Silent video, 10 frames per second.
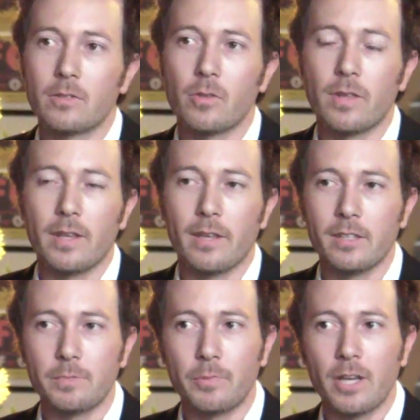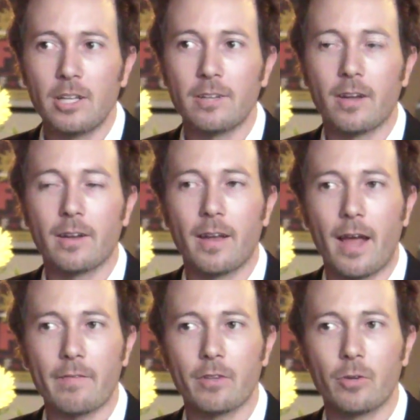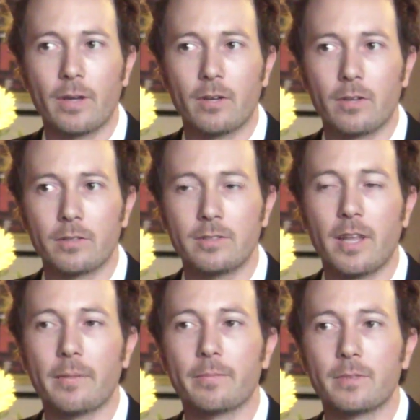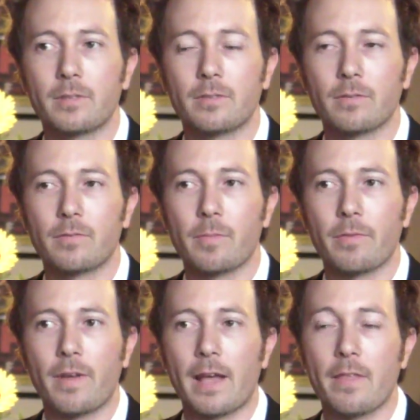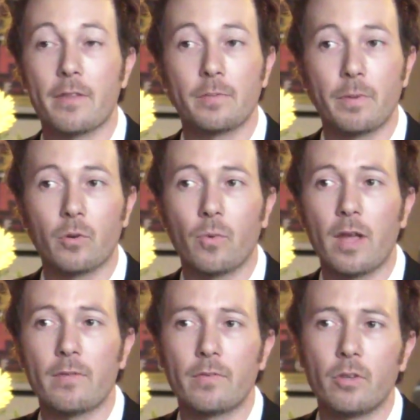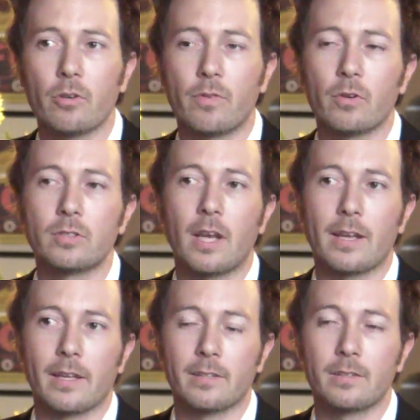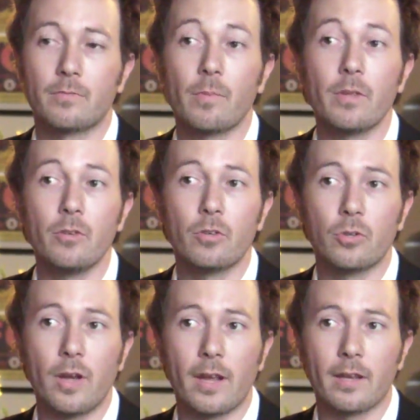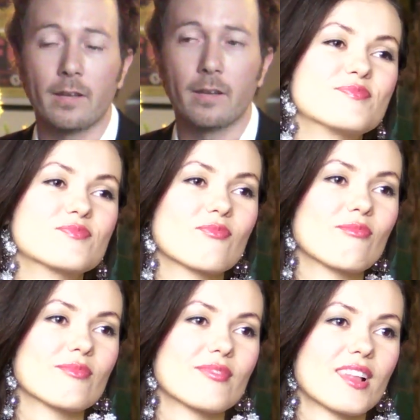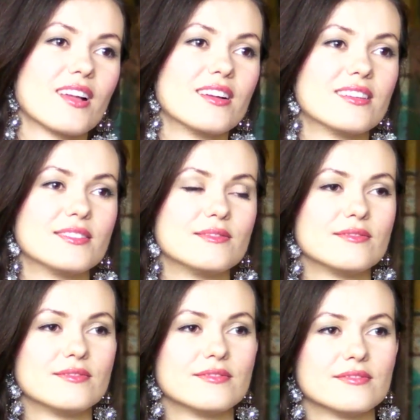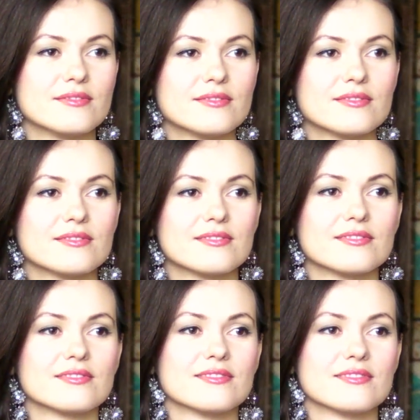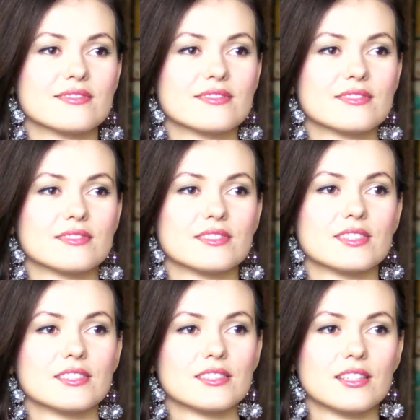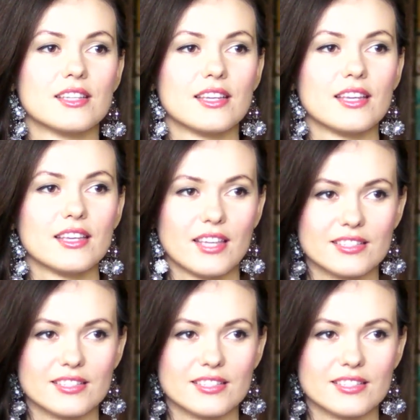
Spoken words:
So the inspiration on having you here stems from the fact that there's been a wave of UFO sightings from the Ukraine on June 2nd of this year in Rozovka? Is that how you pronounce it?